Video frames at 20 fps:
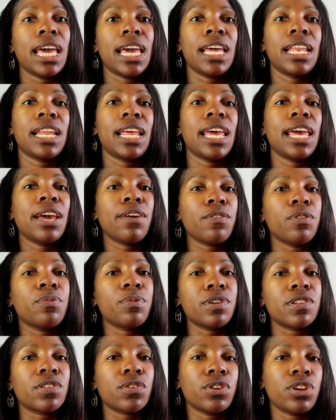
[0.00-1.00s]
and
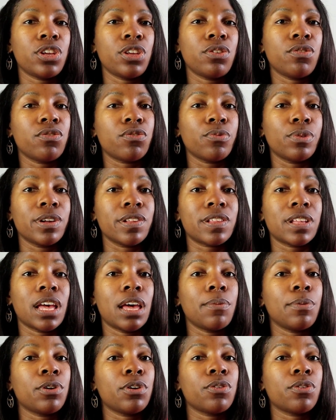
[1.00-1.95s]
everyone's going to use WhatsApp.